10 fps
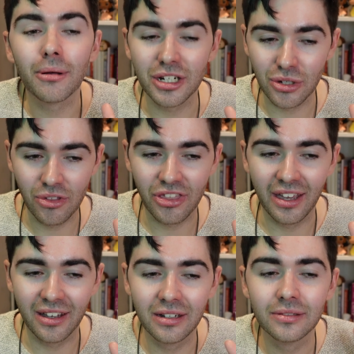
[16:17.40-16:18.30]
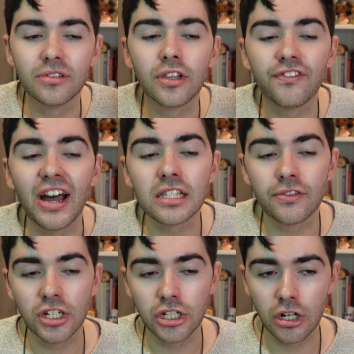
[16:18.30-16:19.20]
but I do think the fans
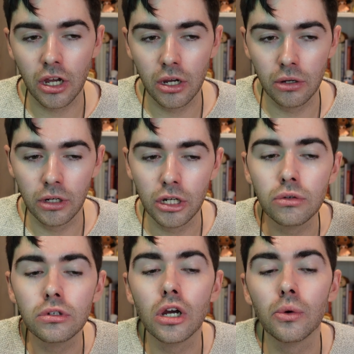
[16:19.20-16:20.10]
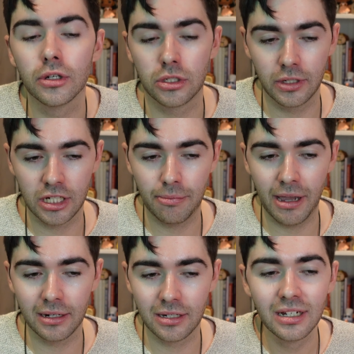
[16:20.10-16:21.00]
of this show who know what to
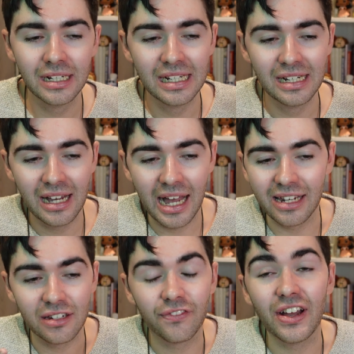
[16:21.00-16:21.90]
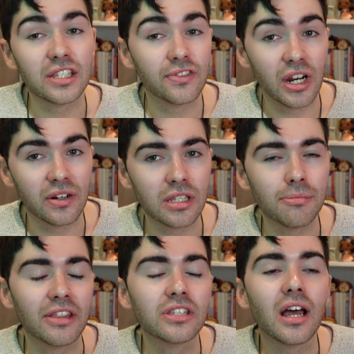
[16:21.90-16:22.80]
expect and fans of Sheridan
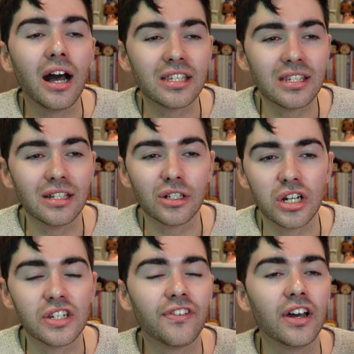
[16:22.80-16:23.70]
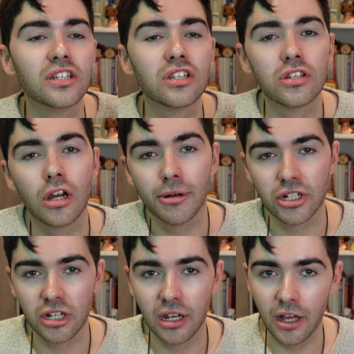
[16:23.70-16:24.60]
Smith's are still going to find so
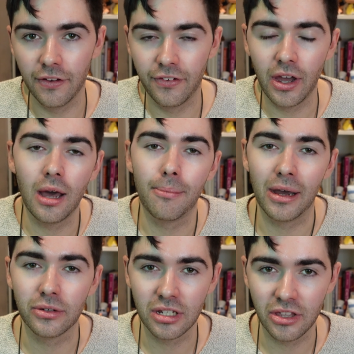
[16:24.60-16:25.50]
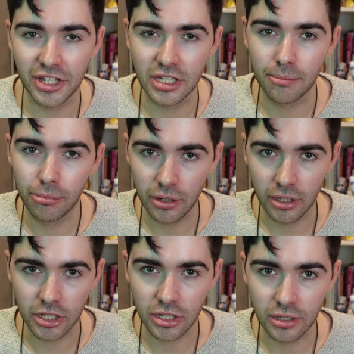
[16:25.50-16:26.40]
much to love about this
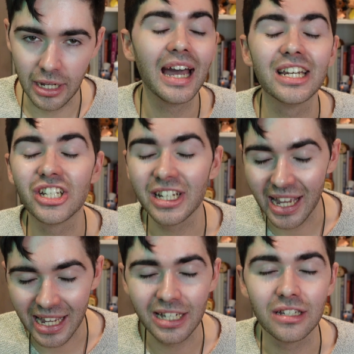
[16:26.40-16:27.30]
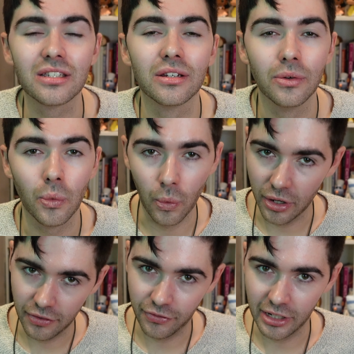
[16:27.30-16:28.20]
production. And she is
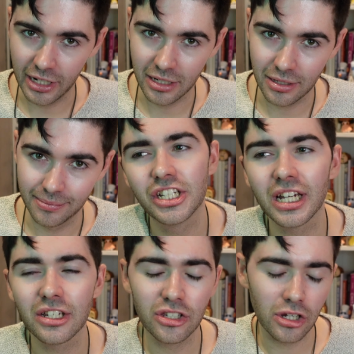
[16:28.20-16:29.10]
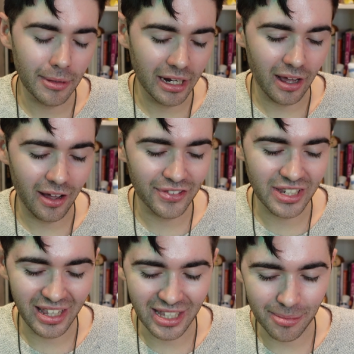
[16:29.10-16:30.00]
wonderful in it. She gets so many laughs
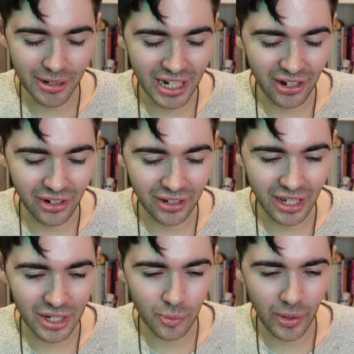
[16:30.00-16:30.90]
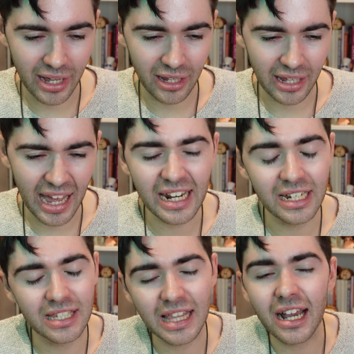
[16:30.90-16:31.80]
in this material as well, and
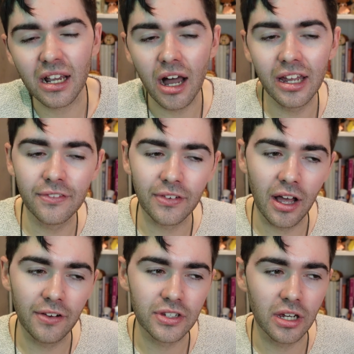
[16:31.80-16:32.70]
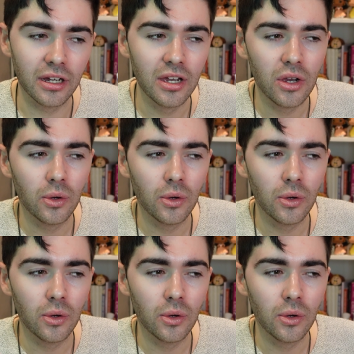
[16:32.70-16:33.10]
it's that kind of laughter